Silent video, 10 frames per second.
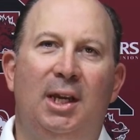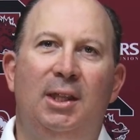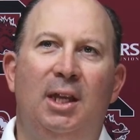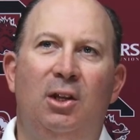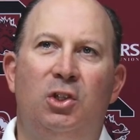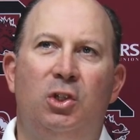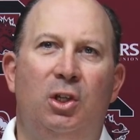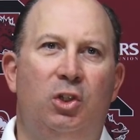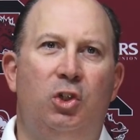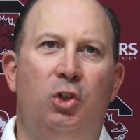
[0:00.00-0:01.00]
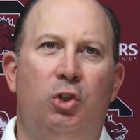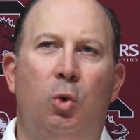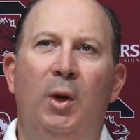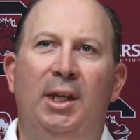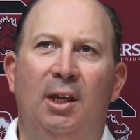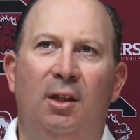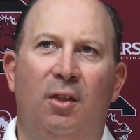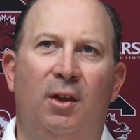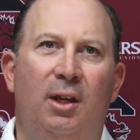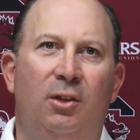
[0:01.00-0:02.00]
And then it's just tweaking
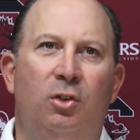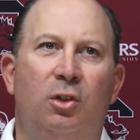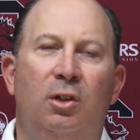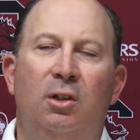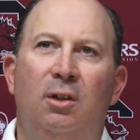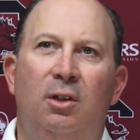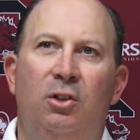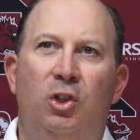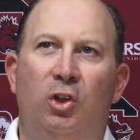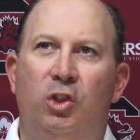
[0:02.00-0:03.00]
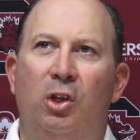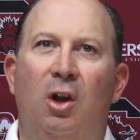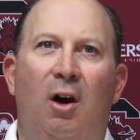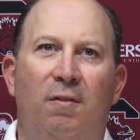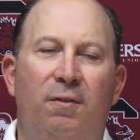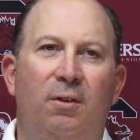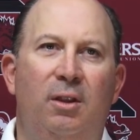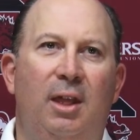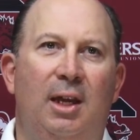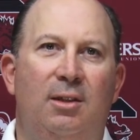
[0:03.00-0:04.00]
things just enough
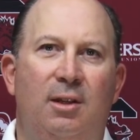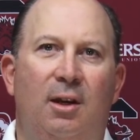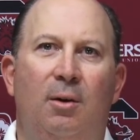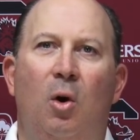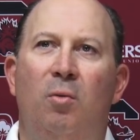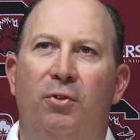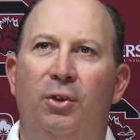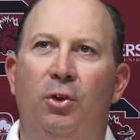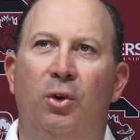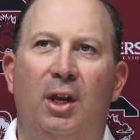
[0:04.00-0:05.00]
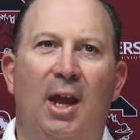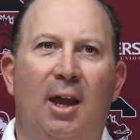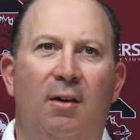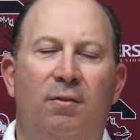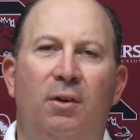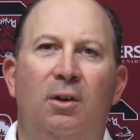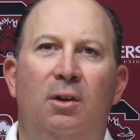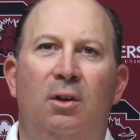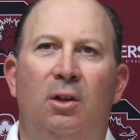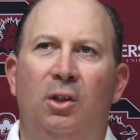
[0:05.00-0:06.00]
that hopefully you can have
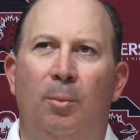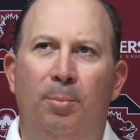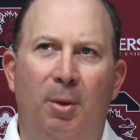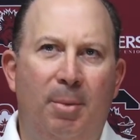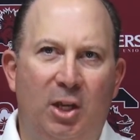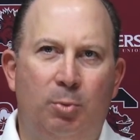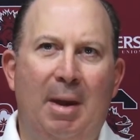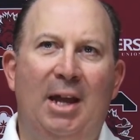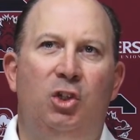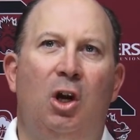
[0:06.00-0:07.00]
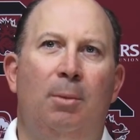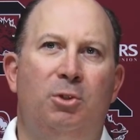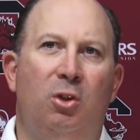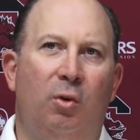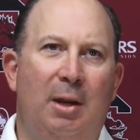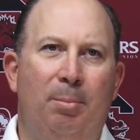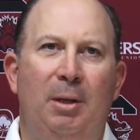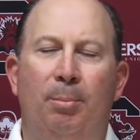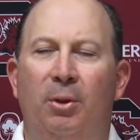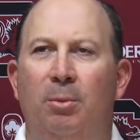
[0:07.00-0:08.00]
the best matchups, the right
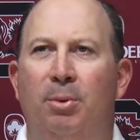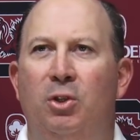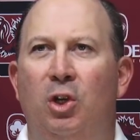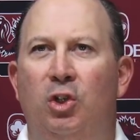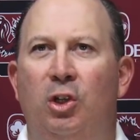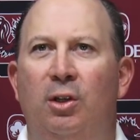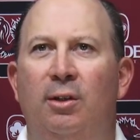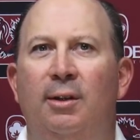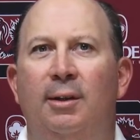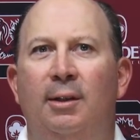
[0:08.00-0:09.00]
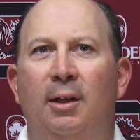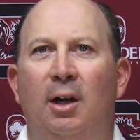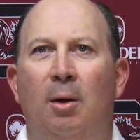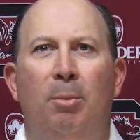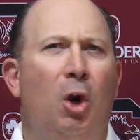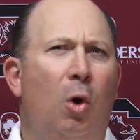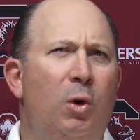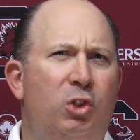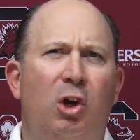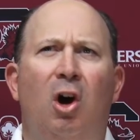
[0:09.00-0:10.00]
people in position, but
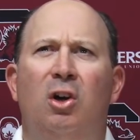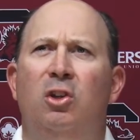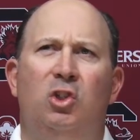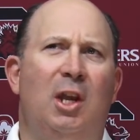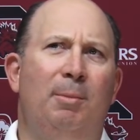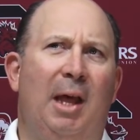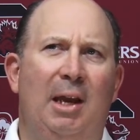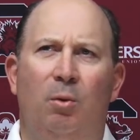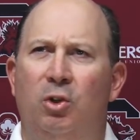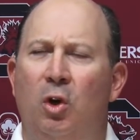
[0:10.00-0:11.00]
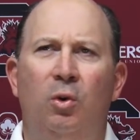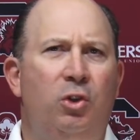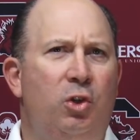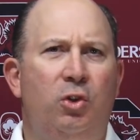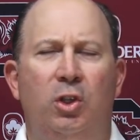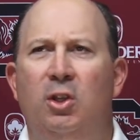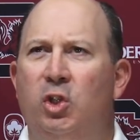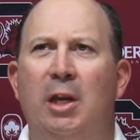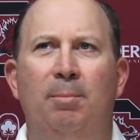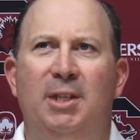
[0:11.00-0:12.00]
always talking the same language, always using the
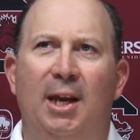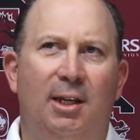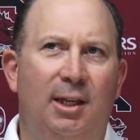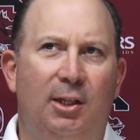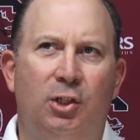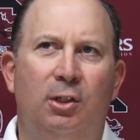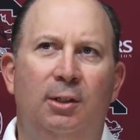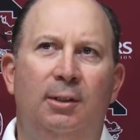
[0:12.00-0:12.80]
same techniques.